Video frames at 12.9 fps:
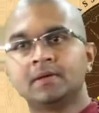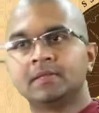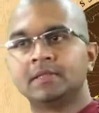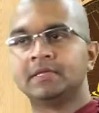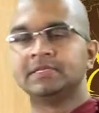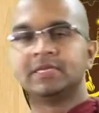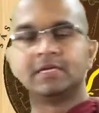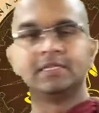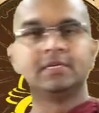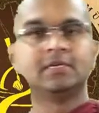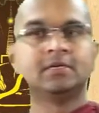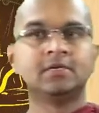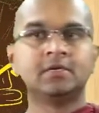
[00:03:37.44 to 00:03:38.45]
These are
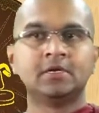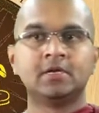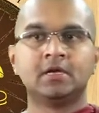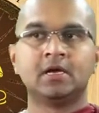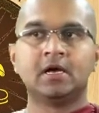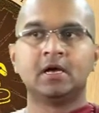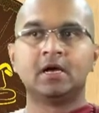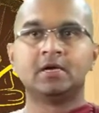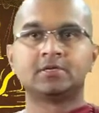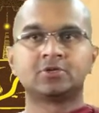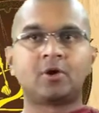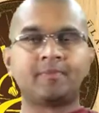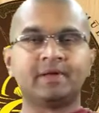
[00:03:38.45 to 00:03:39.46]
the uh,
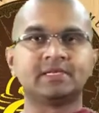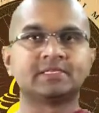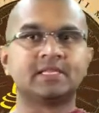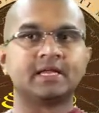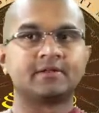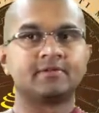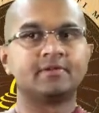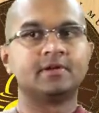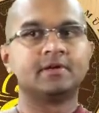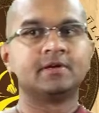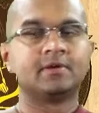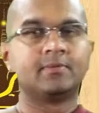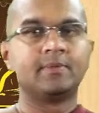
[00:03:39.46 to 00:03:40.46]
topics that
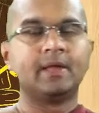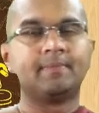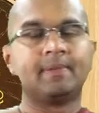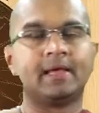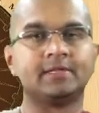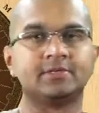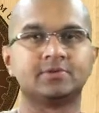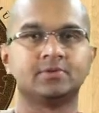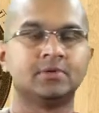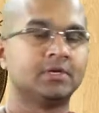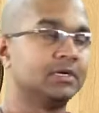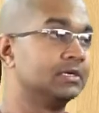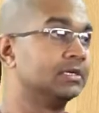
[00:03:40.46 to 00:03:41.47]
we are planning to
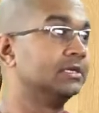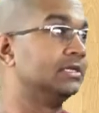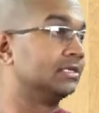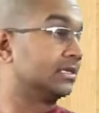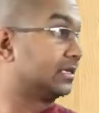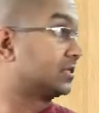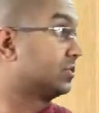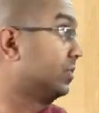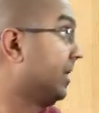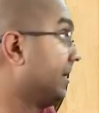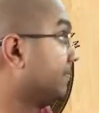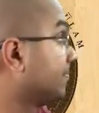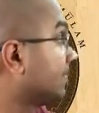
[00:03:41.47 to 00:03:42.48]
discuss today.